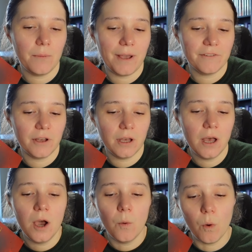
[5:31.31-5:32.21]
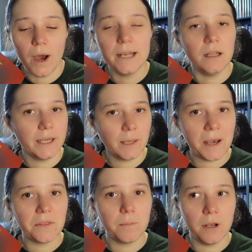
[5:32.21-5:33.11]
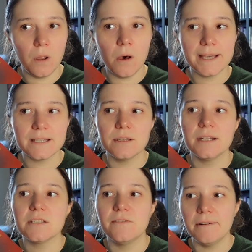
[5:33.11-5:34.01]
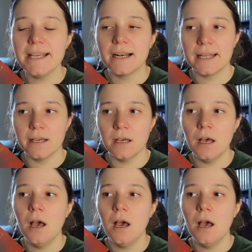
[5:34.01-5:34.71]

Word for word: However, what I like about the plot is that it's very clear